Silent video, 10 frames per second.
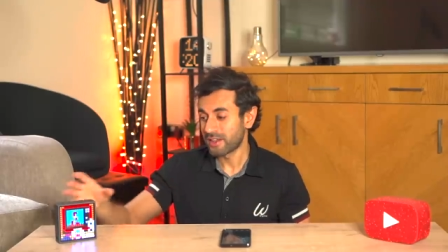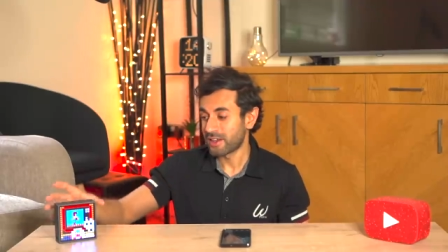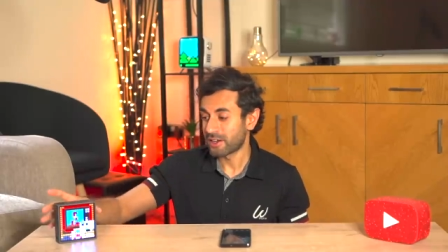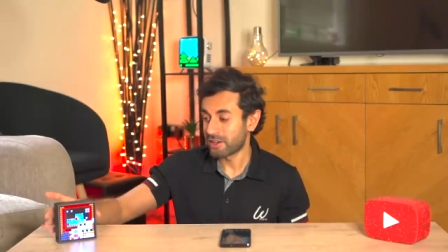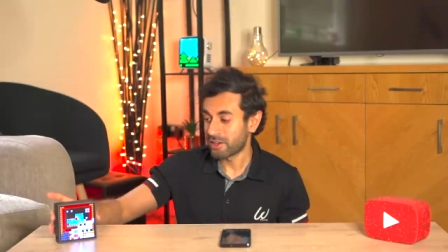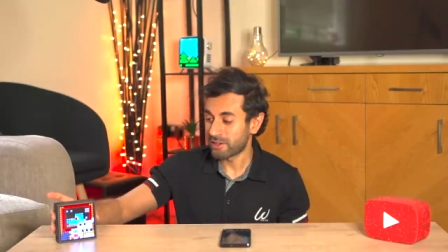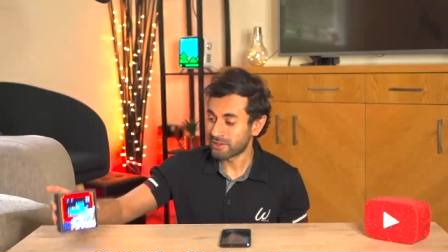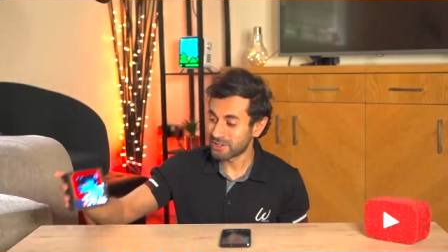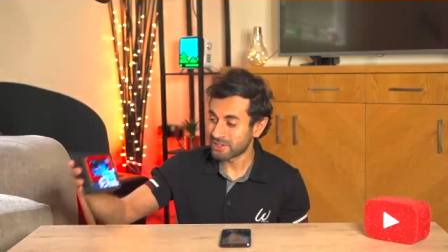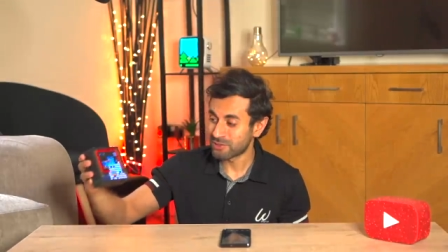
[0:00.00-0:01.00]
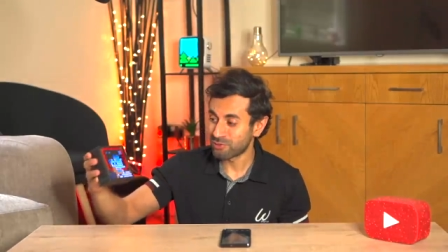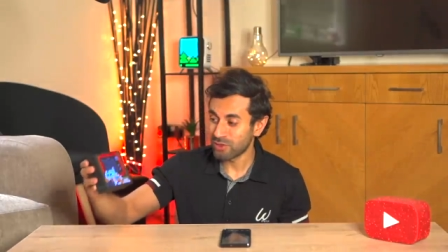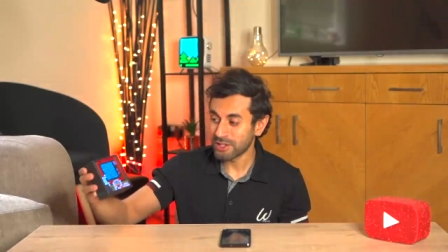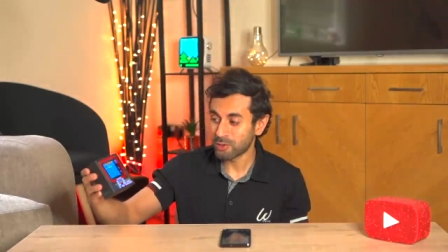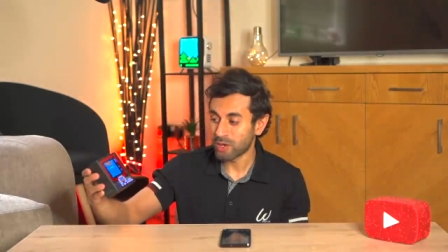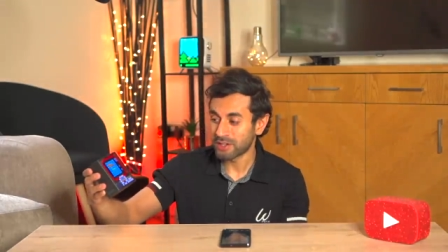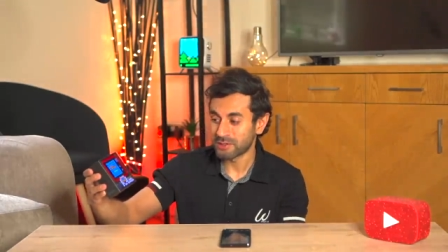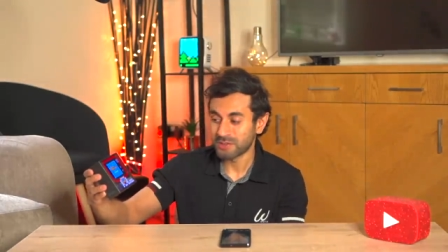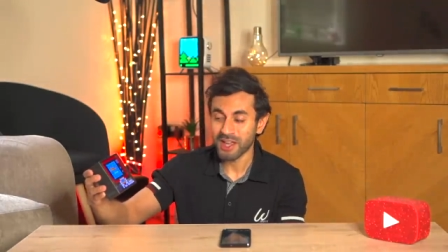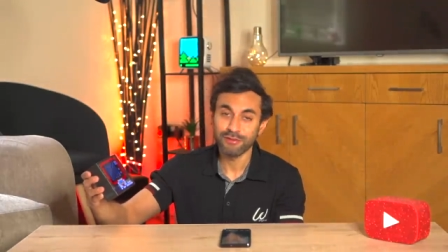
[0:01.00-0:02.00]
And uh, this is a really cool
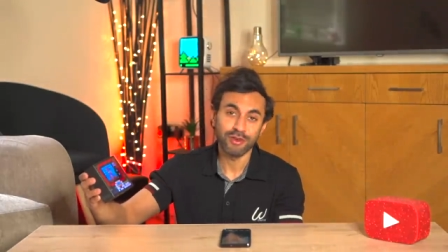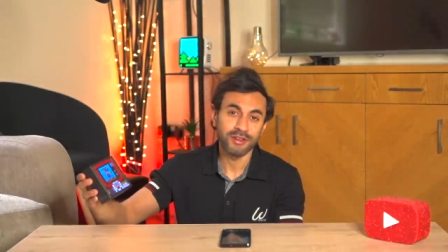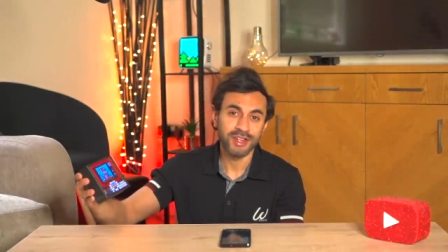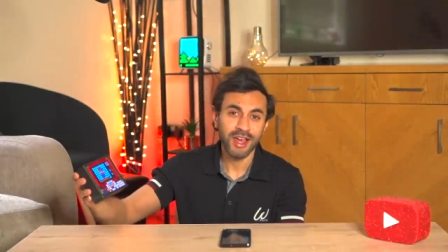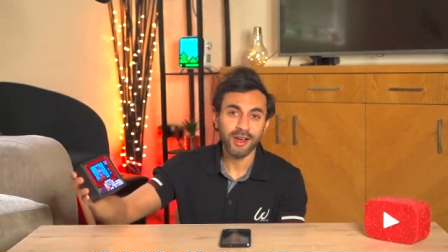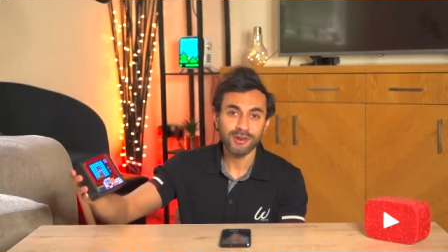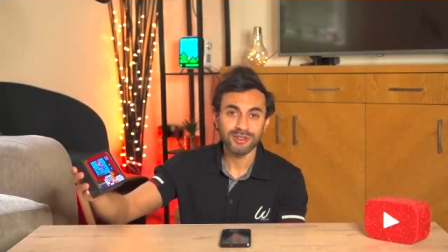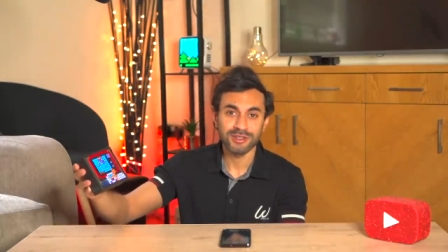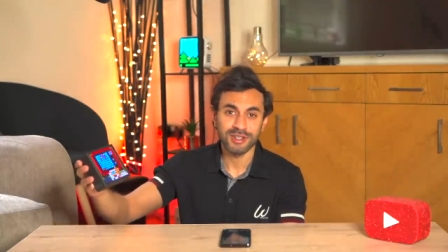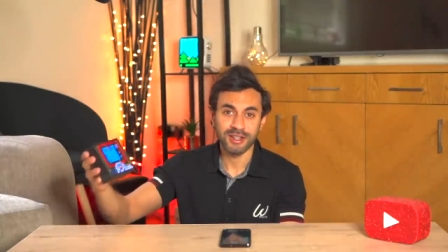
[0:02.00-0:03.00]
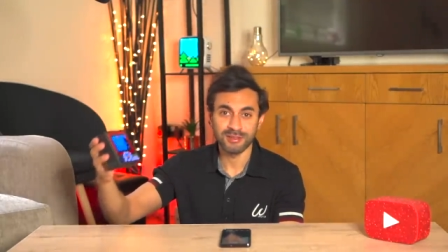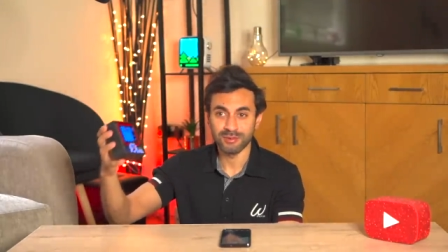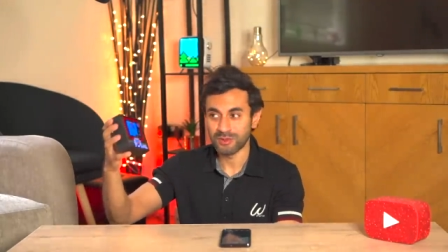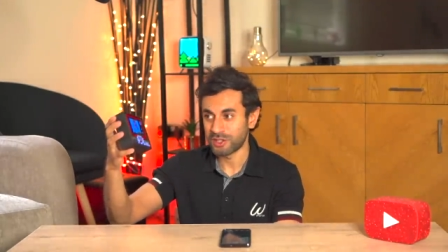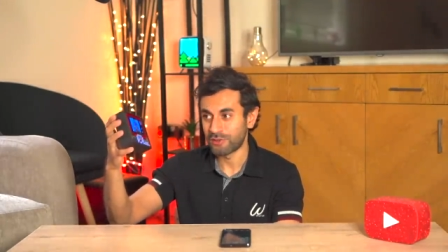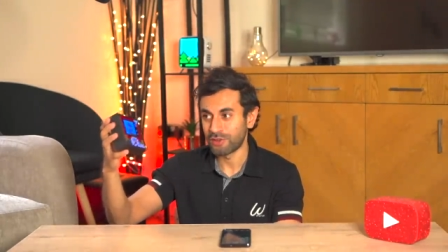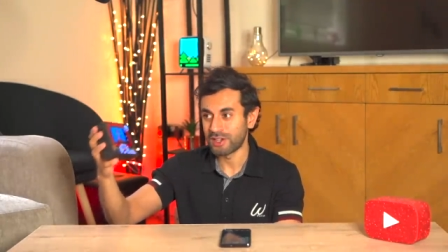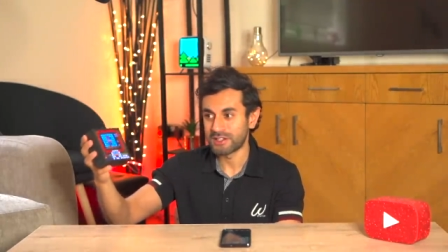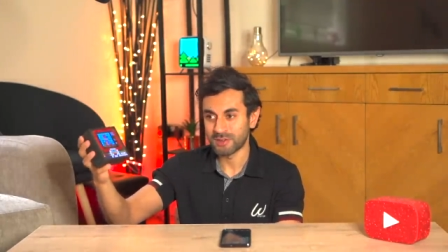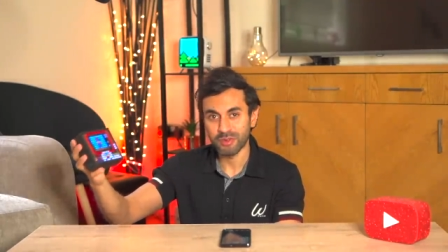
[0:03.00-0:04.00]
item to have around the house, and you know,
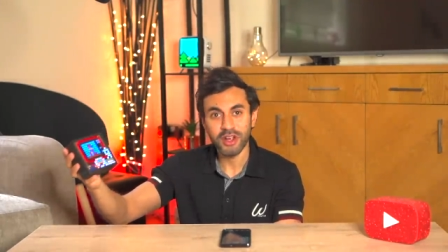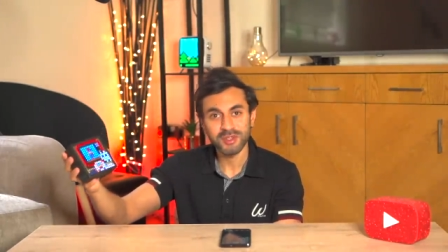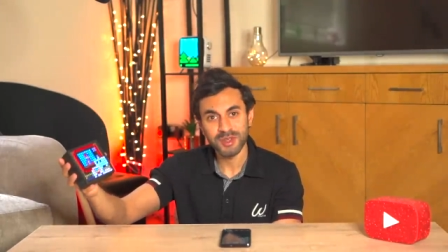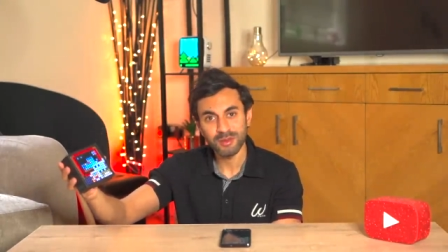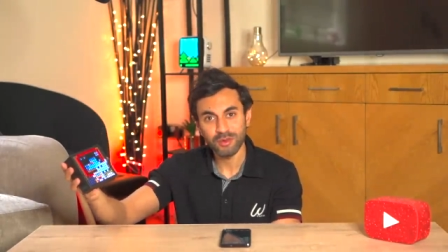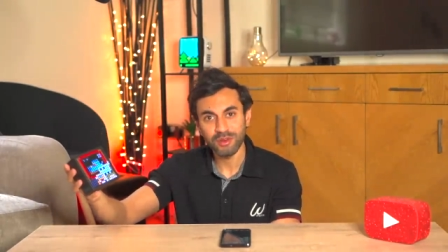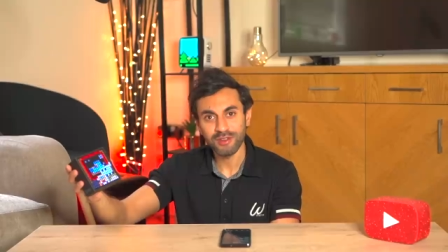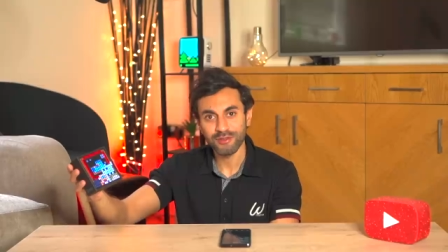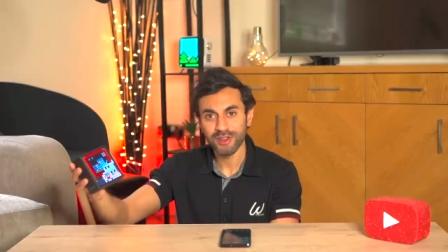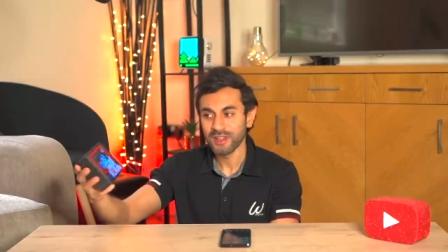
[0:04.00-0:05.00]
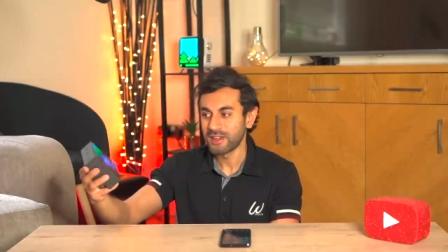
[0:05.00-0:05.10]
really surprise people with.